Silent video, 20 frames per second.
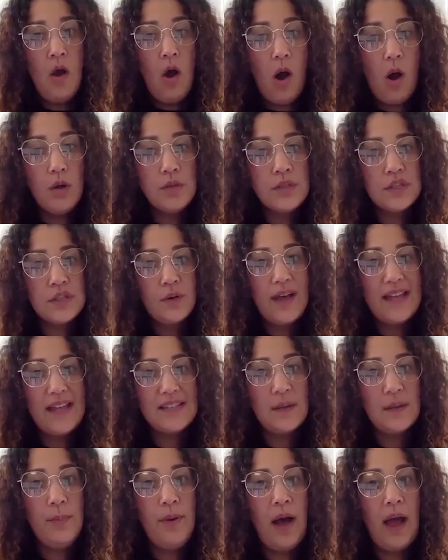also as
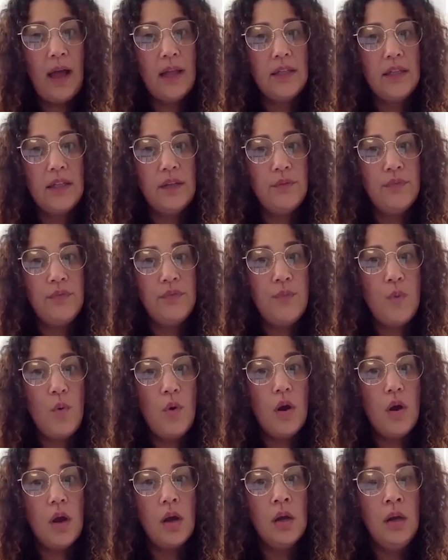a pilot
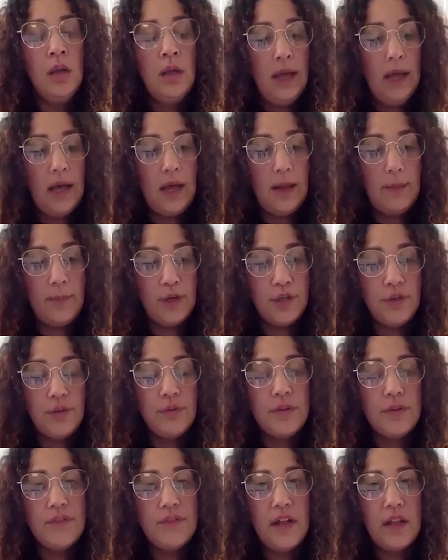for a
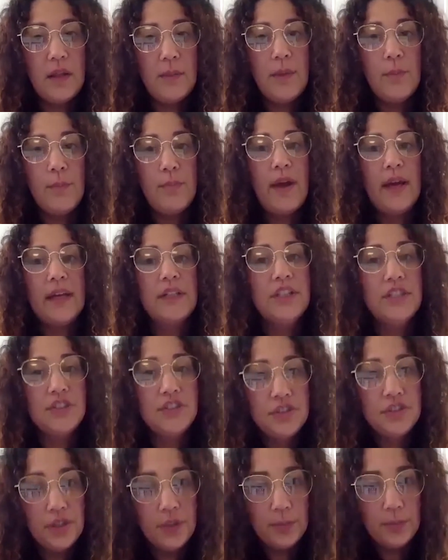youth development
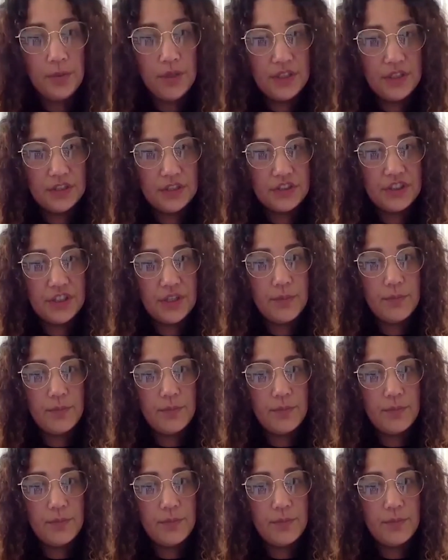practitioner apprenticeship.